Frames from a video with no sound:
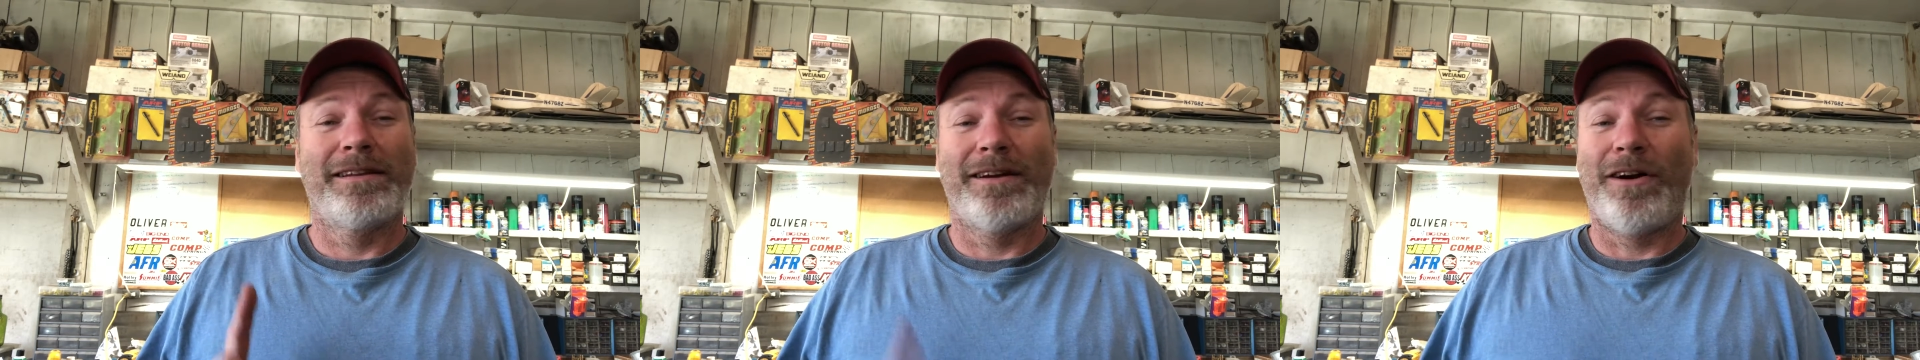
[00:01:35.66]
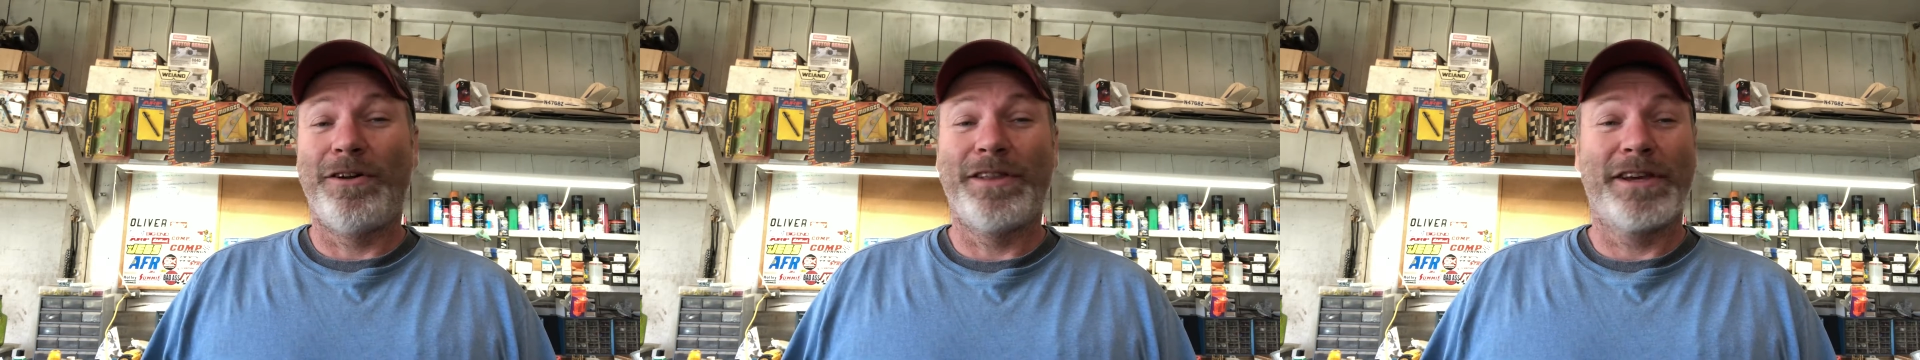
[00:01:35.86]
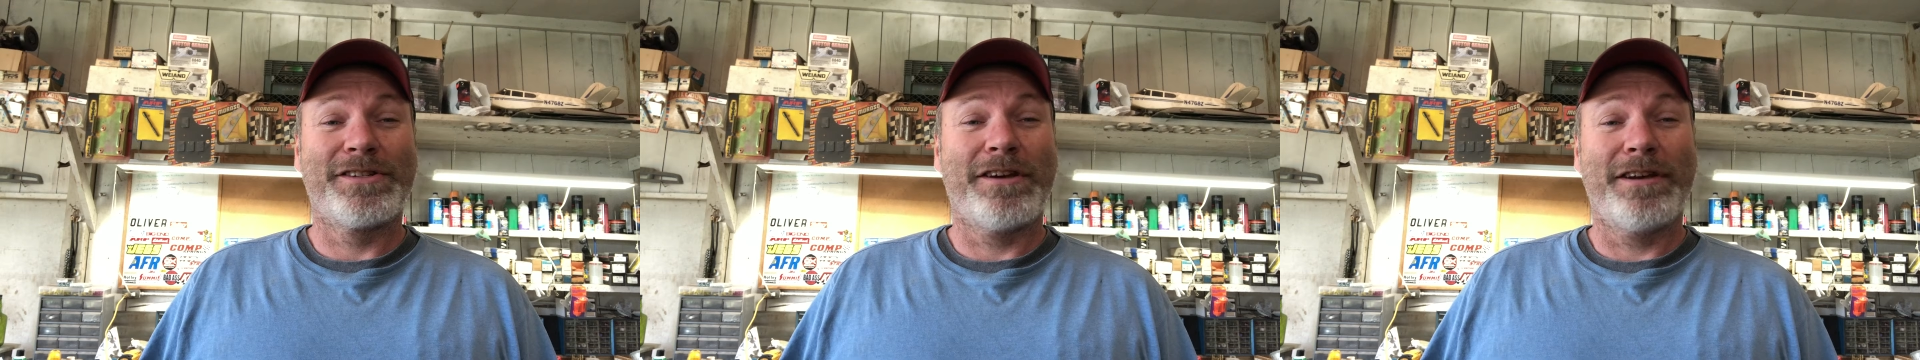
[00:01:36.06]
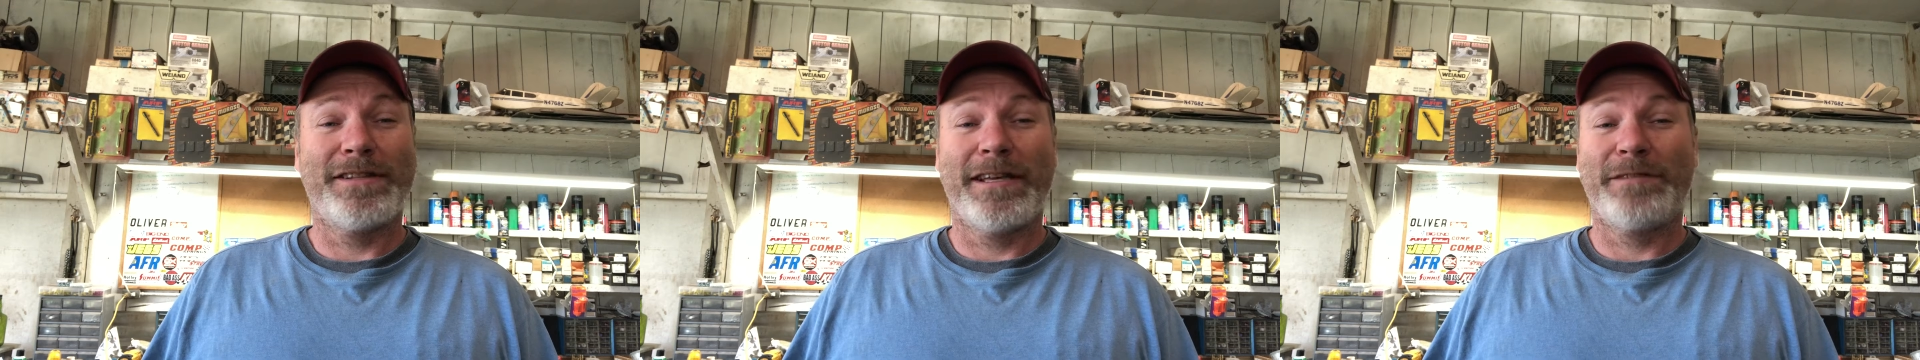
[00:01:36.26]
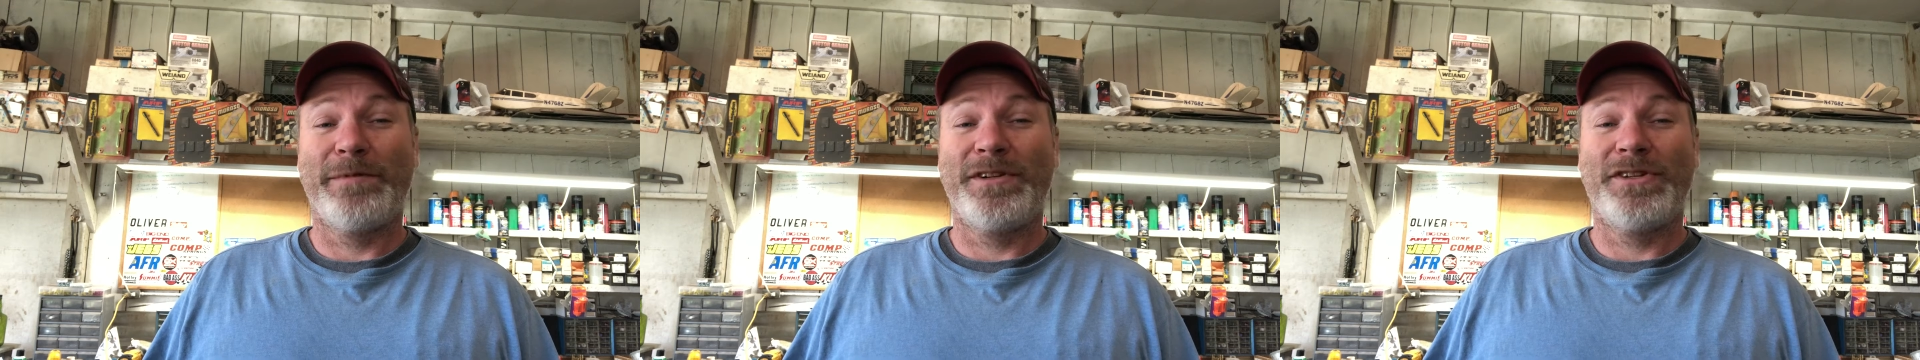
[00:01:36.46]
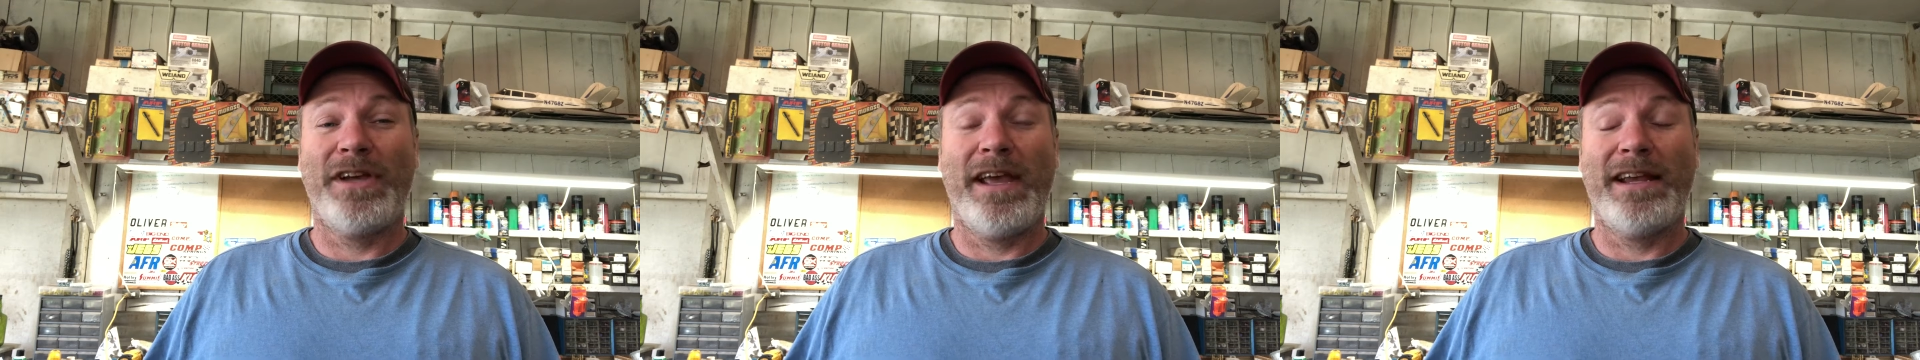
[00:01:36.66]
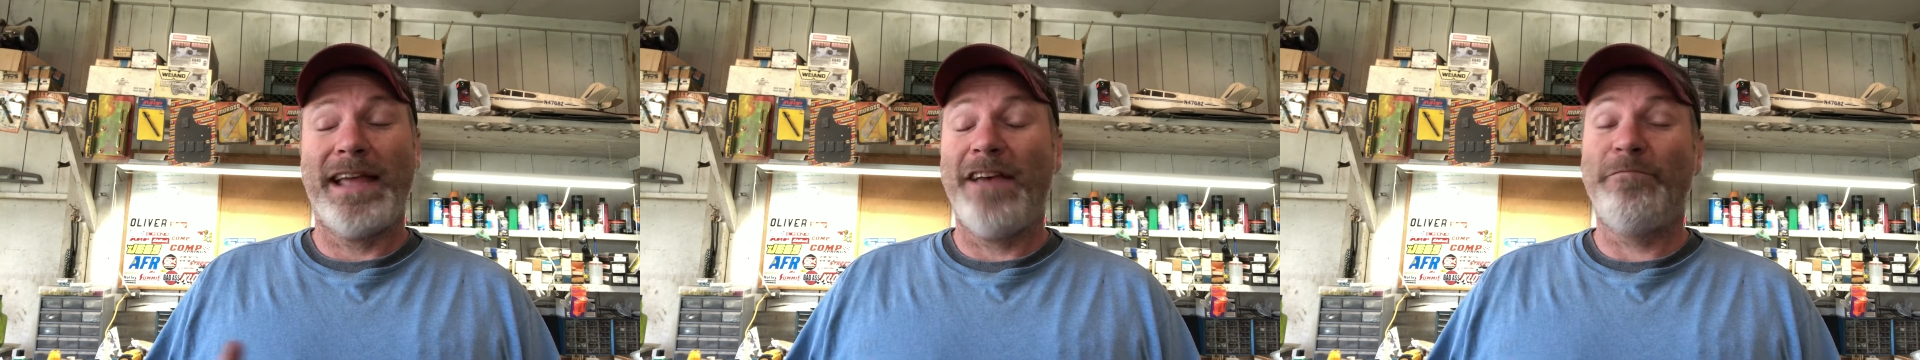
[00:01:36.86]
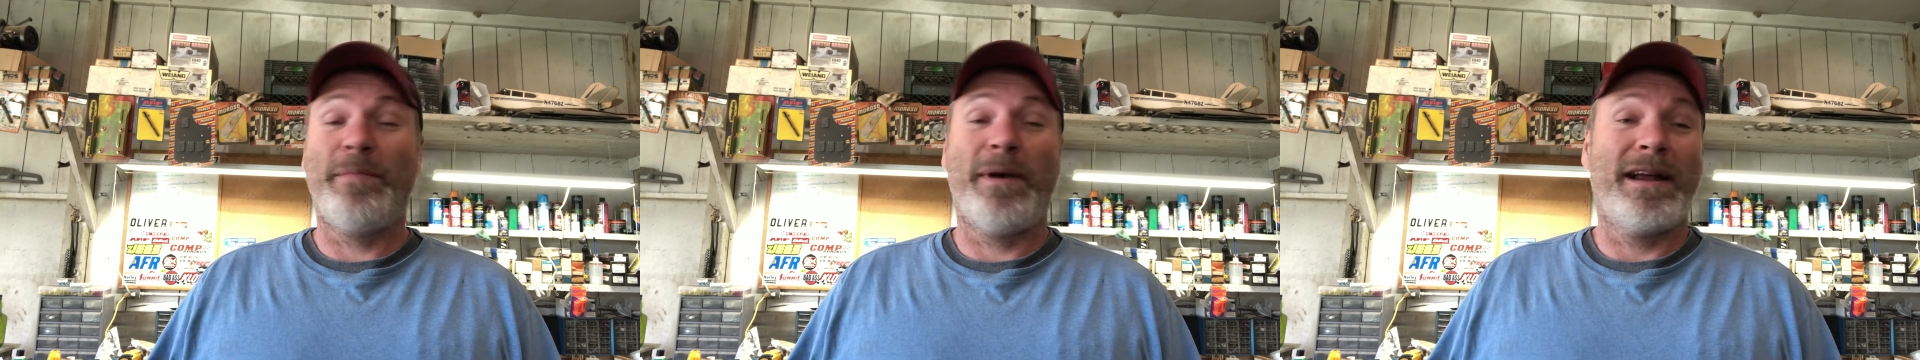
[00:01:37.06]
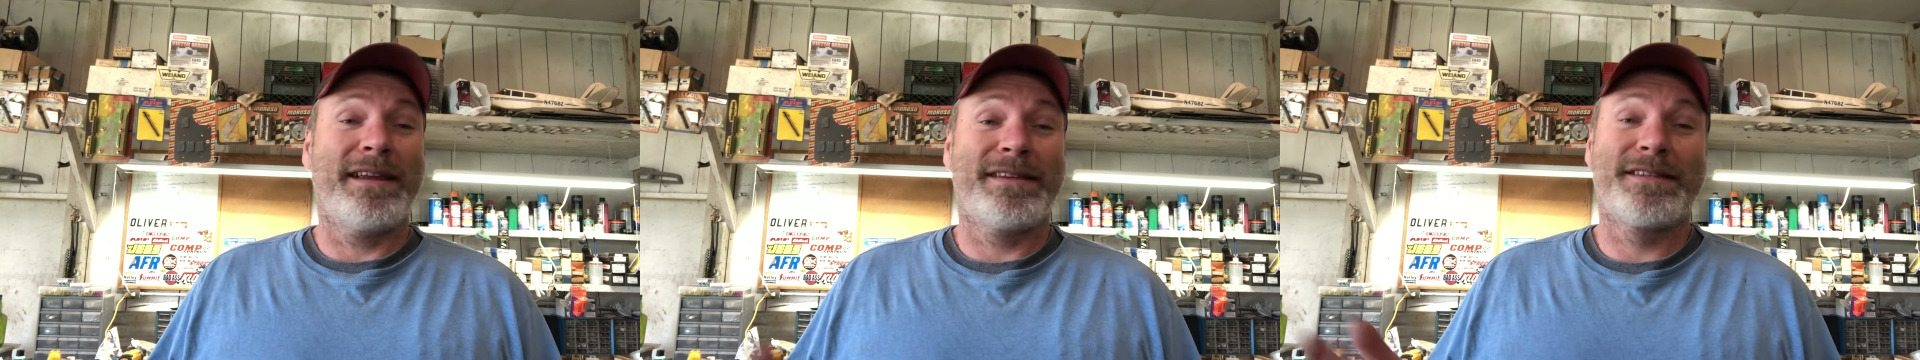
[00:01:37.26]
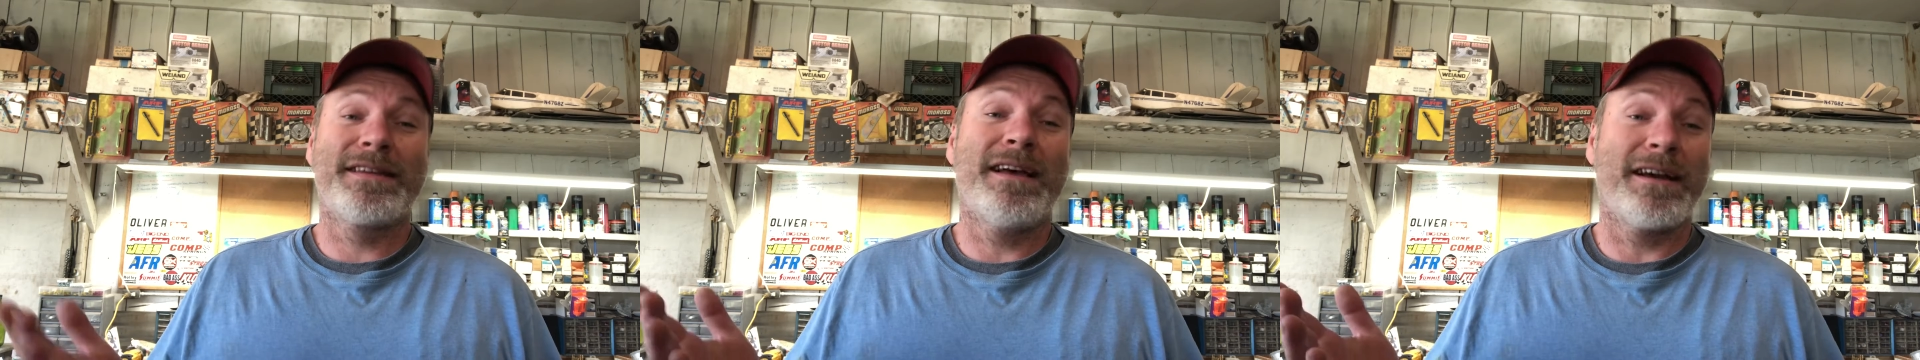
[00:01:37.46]
All the exhaust has to be changed. F-body
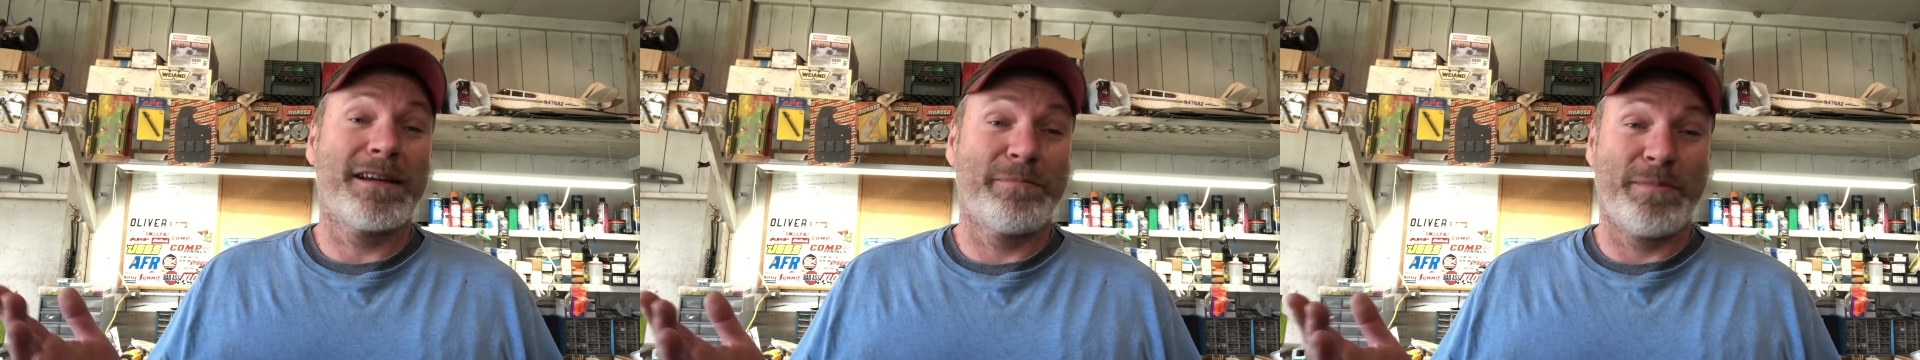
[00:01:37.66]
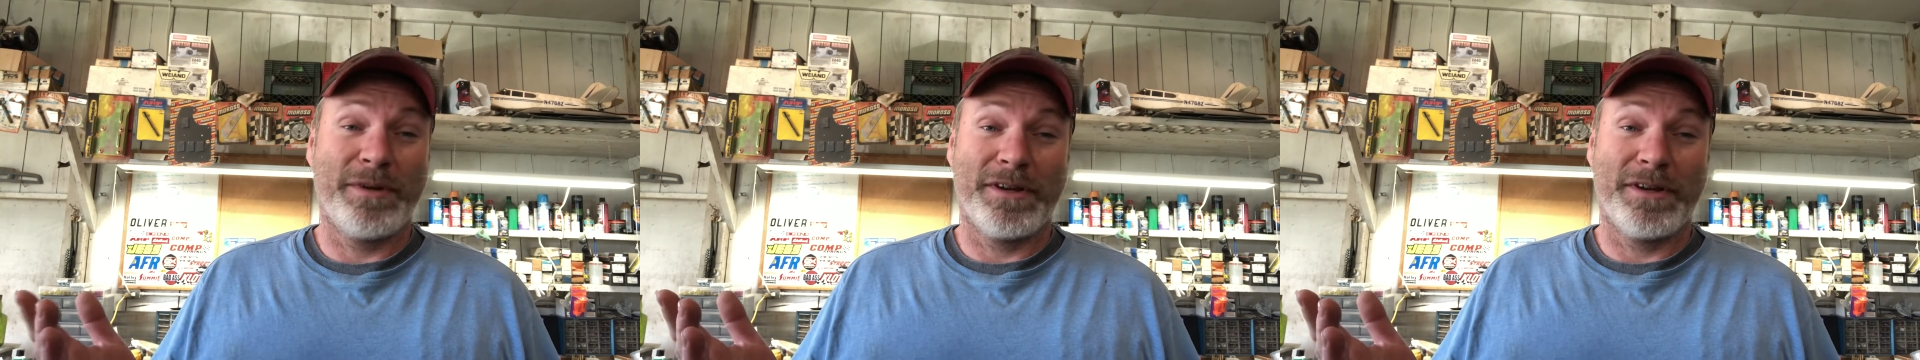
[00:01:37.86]
suck to put